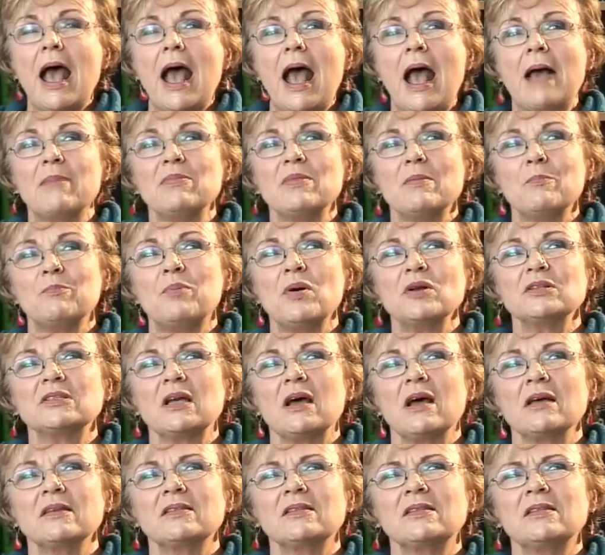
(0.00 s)
Um, but
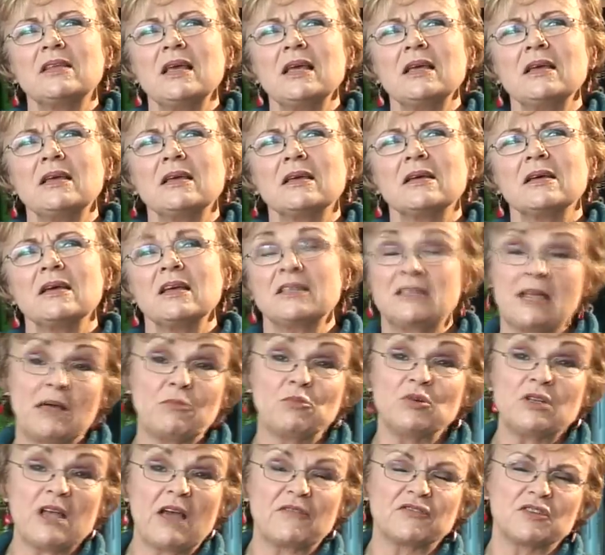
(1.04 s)
I think it
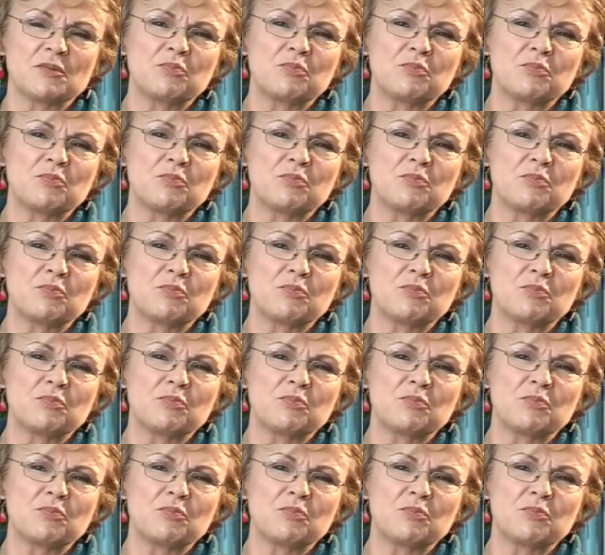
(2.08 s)
would have